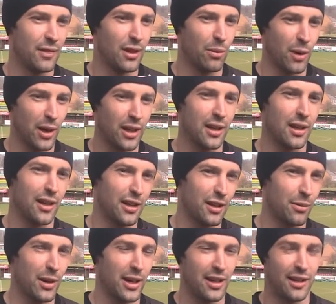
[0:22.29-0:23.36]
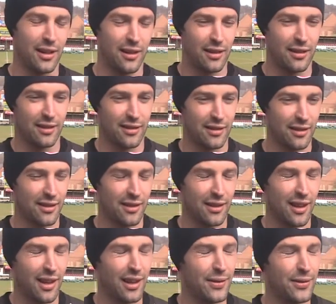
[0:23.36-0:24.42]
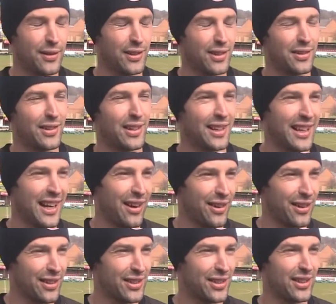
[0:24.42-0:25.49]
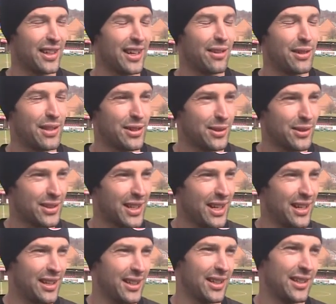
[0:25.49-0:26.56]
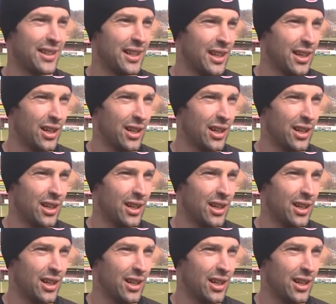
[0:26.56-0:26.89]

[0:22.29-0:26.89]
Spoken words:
waiting and you're waiting, and life doesn't really carry on until you get a result Saturday, and